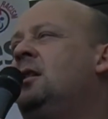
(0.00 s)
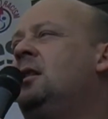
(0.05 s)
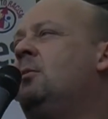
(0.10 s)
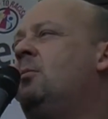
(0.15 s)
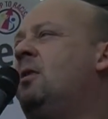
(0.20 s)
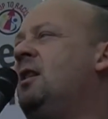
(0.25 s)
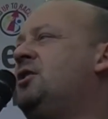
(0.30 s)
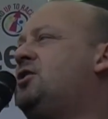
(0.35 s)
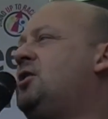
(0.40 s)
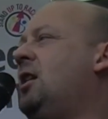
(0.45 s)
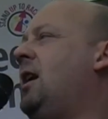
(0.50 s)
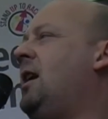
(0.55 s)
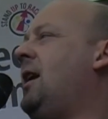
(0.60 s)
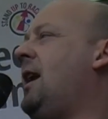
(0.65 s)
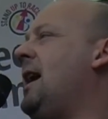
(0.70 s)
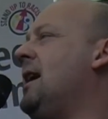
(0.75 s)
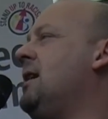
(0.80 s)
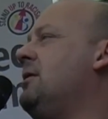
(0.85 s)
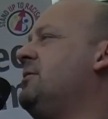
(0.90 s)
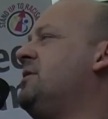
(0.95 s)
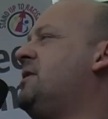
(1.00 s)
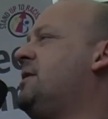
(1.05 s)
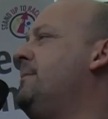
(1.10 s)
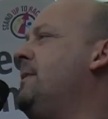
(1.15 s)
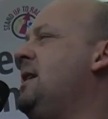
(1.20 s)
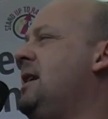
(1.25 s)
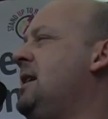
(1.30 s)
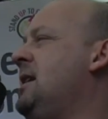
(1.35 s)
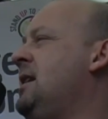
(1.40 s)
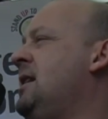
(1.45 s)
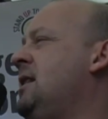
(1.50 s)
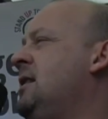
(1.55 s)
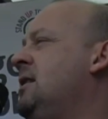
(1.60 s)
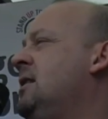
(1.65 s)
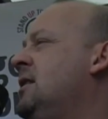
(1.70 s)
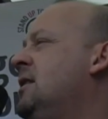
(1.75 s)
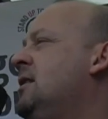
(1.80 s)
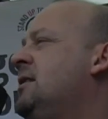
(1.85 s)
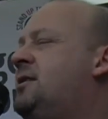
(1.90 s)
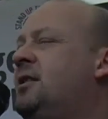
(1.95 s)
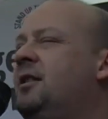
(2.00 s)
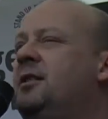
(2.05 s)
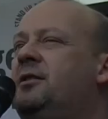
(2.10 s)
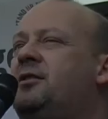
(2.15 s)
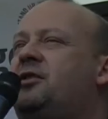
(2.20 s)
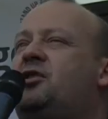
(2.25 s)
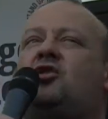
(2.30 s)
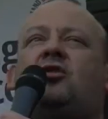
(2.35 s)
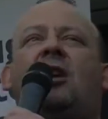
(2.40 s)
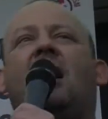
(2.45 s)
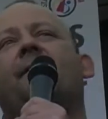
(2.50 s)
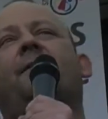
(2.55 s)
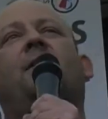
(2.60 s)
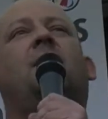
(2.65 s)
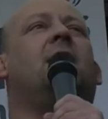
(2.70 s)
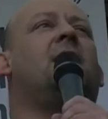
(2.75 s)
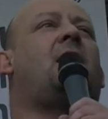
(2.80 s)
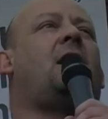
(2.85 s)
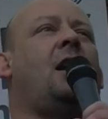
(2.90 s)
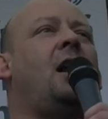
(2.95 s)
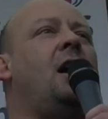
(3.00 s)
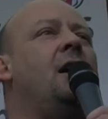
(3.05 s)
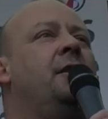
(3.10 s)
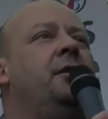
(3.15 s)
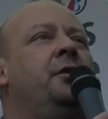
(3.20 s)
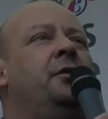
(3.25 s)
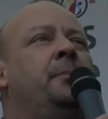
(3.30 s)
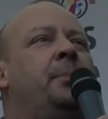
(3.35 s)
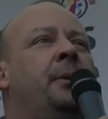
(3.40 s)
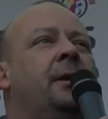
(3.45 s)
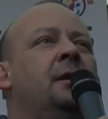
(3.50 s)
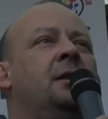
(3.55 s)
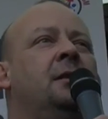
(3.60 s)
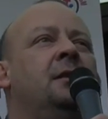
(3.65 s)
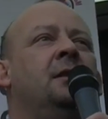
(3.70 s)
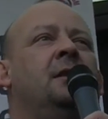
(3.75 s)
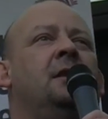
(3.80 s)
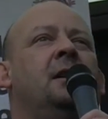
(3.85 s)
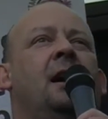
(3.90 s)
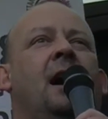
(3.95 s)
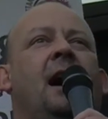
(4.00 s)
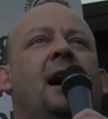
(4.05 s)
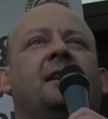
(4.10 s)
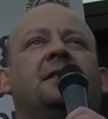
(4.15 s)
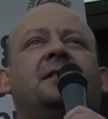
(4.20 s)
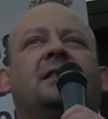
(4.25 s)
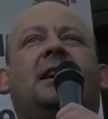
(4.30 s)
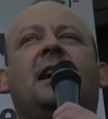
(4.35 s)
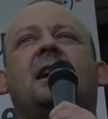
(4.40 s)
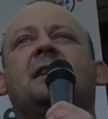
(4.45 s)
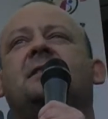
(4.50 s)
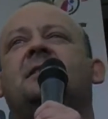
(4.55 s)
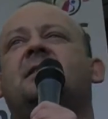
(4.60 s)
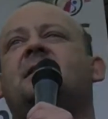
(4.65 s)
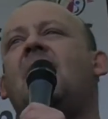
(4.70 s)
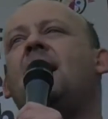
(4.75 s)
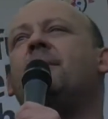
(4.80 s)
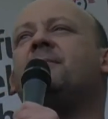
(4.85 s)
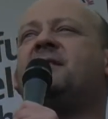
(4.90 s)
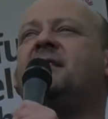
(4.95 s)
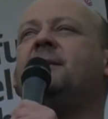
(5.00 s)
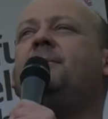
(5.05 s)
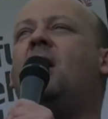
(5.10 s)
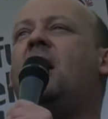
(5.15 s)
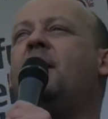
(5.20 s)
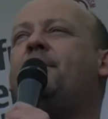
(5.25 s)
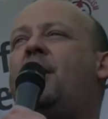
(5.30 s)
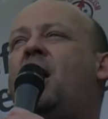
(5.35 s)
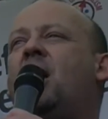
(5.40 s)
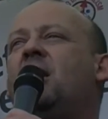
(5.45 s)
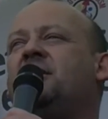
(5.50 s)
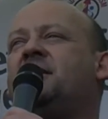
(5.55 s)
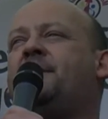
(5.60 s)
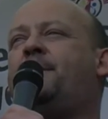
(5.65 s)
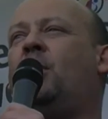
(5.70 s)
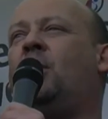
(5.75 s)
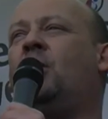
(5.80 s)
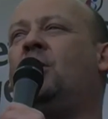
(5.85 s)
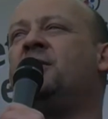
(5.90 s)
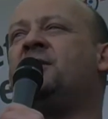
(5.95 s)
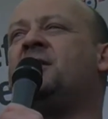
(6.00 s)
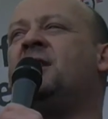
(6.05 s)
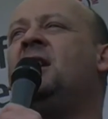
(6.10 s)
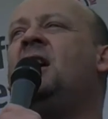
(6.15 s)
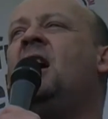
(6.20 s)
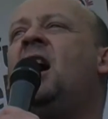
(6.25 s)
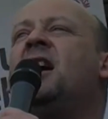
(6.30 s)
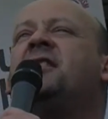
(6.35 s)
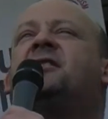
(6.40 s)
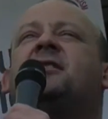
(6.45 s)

which allows me to travel the globe and to get stamps in my passport and